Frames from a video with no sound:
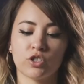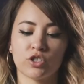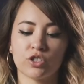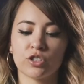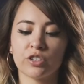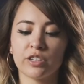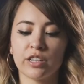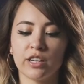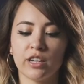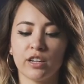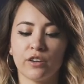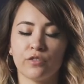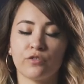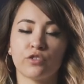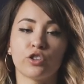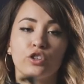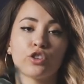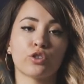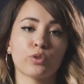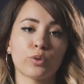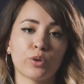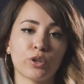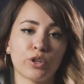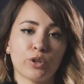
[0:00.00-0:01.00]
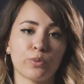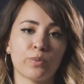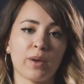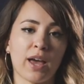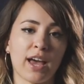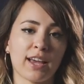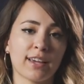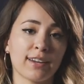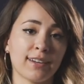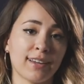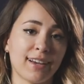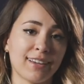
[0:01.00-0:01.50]
sturdy enough to throw in your
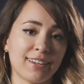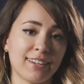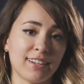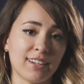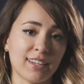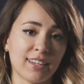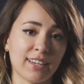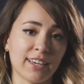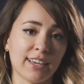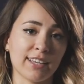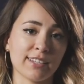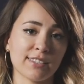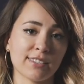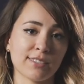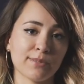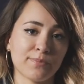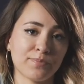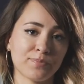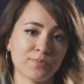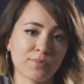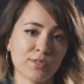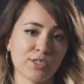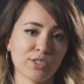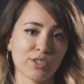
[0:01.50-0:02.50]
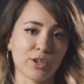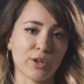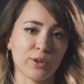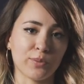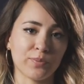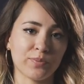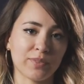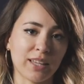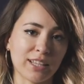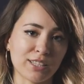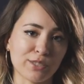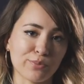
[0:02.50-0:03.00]
bag and not need a case. So
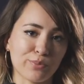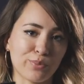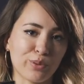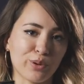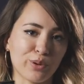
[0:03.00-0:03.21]
that's